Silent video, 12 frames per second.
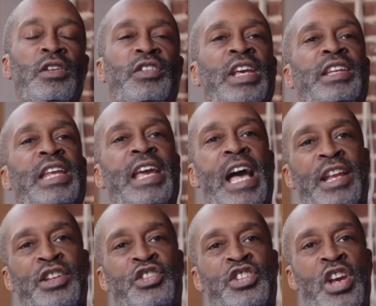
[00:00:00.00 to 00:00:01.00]
think they got
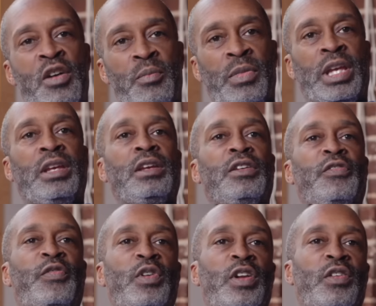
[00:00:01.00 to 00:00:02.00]
to jump me
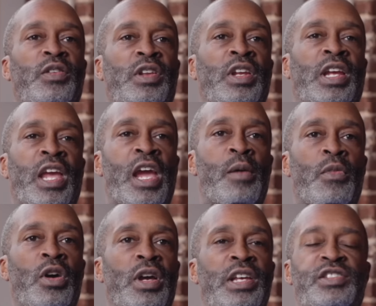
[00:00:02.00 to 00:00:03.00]
for the
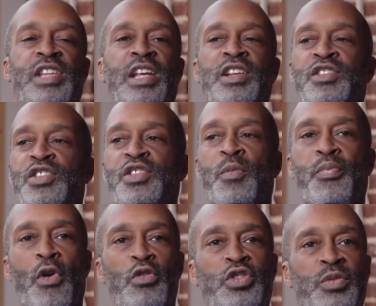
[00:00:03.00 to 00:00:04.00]
camera instead of just
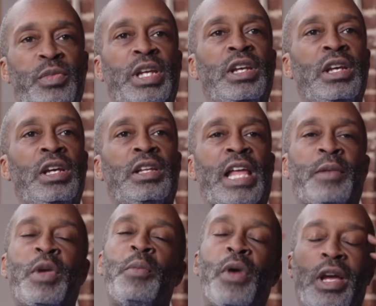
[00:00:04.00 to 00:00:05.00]
approaching me. Like,
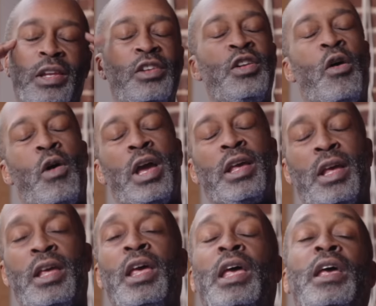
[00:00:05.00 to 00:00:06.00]
man, wow. But you know what?
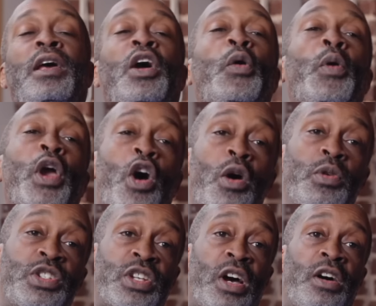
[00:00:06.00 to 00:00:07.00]
We
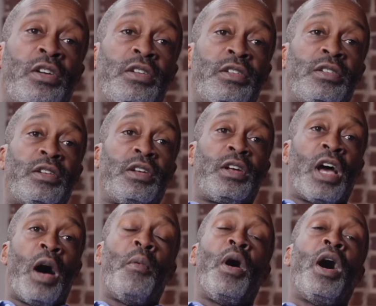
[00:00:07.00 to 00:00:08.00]
always young.
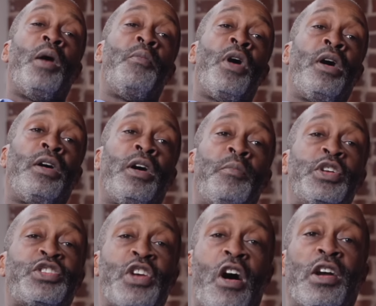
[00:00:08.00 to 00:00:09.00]
I'm a
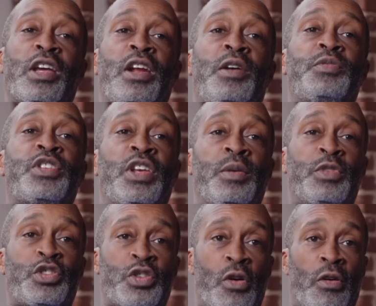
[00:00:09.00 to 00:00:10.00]
chalk it up to
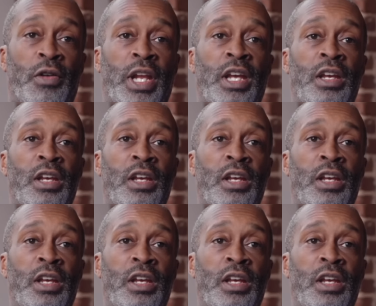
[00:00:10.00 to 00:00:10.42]
immaturity.